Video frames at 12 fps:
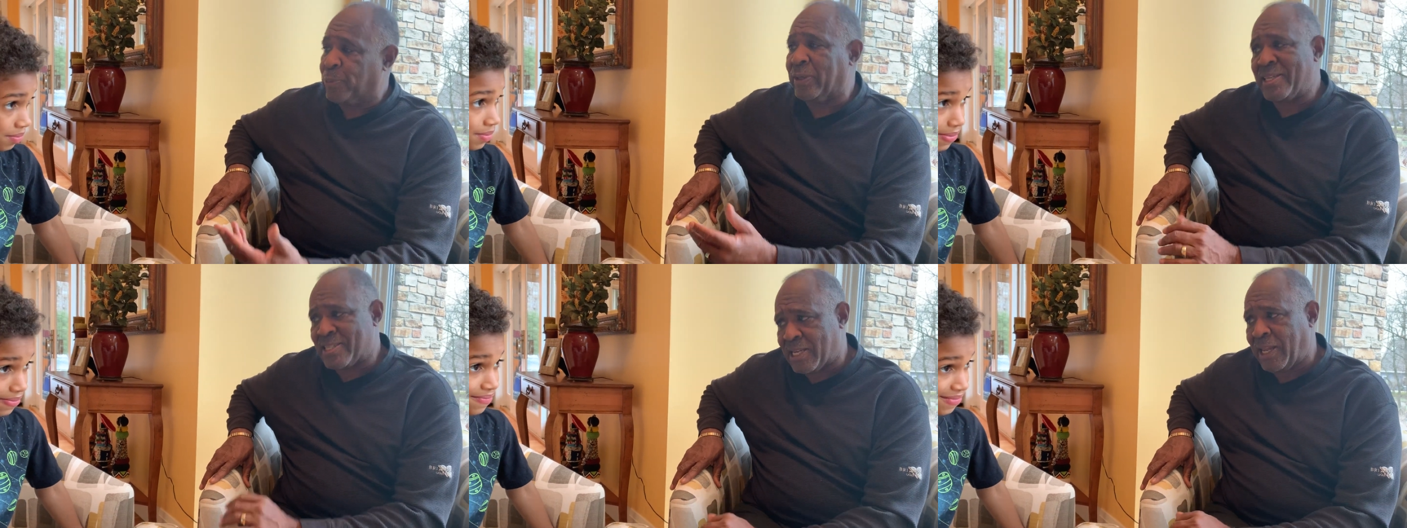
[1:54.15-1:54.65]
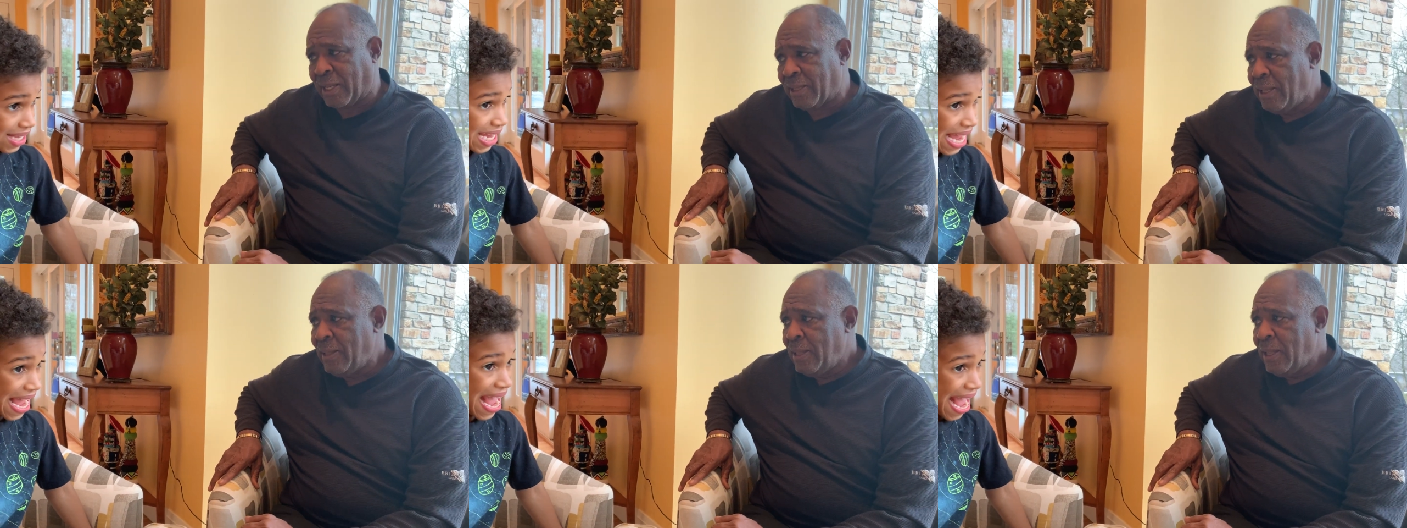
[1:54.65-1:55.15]
Speaker 1: pretty
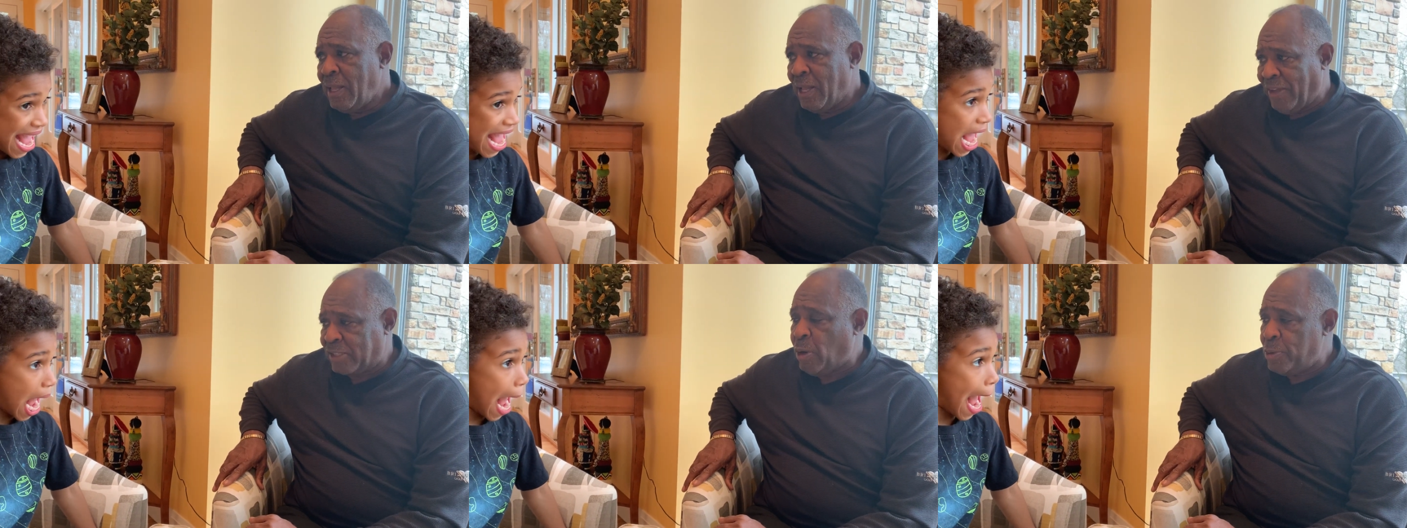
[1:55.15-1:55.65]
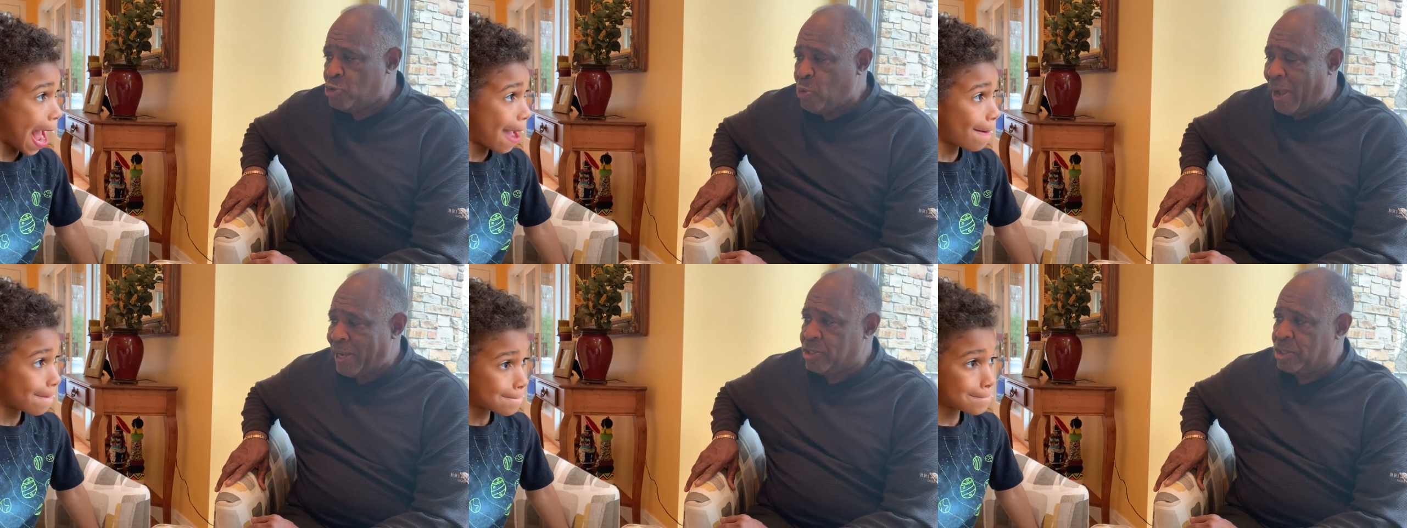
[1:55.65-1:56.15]
sick. And that's why we're
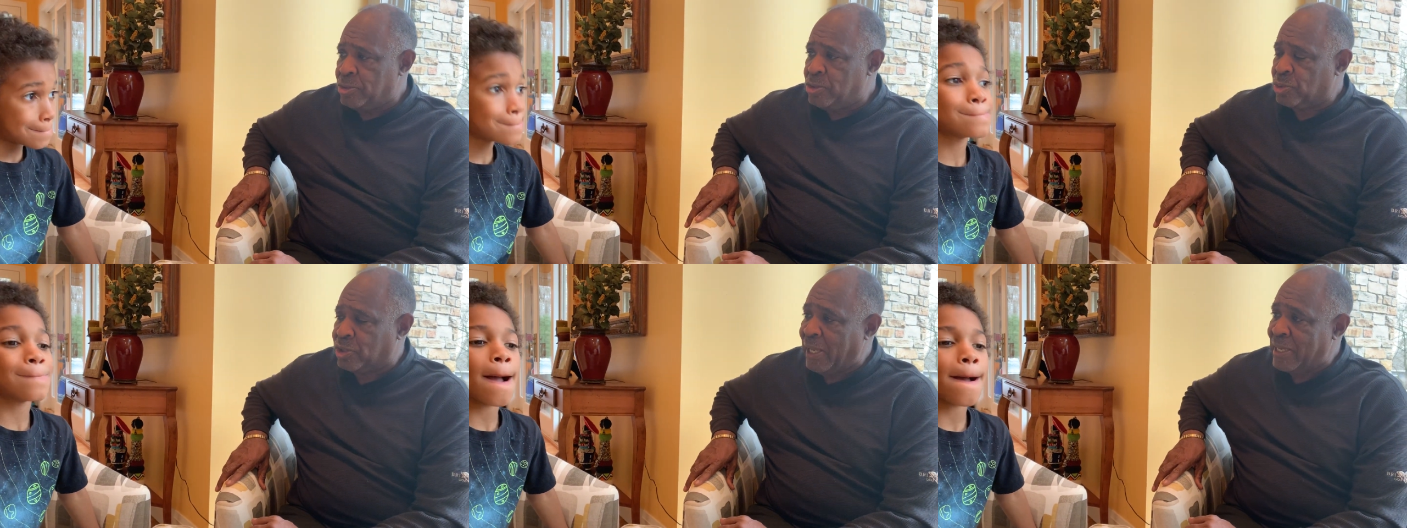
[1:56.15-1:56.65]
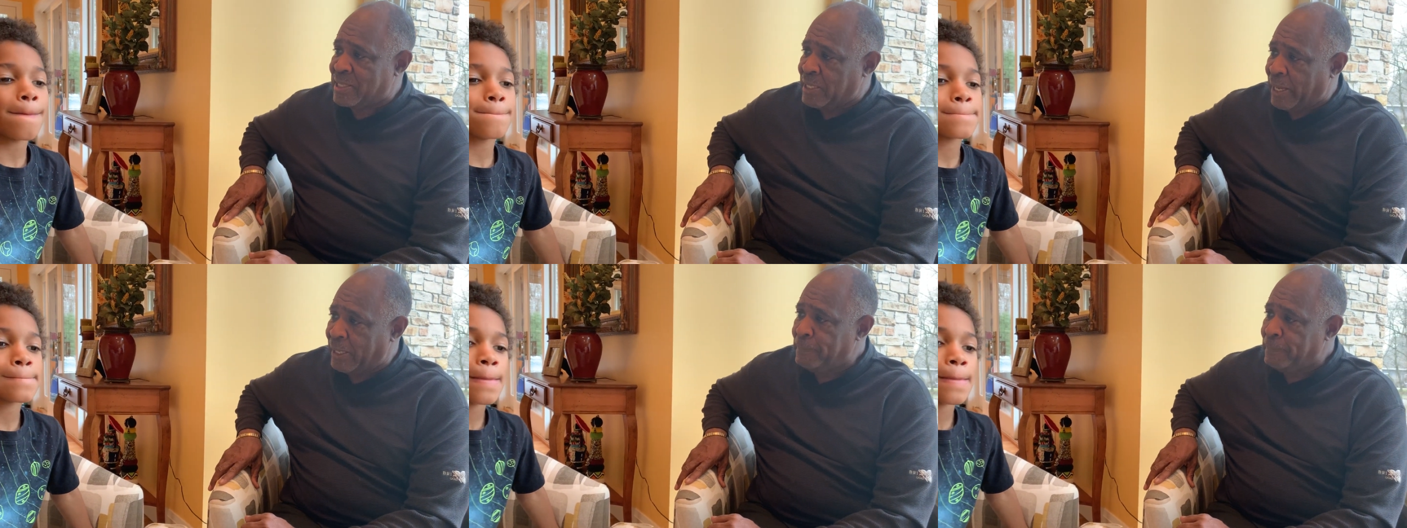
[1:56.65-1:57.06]
trying to do things like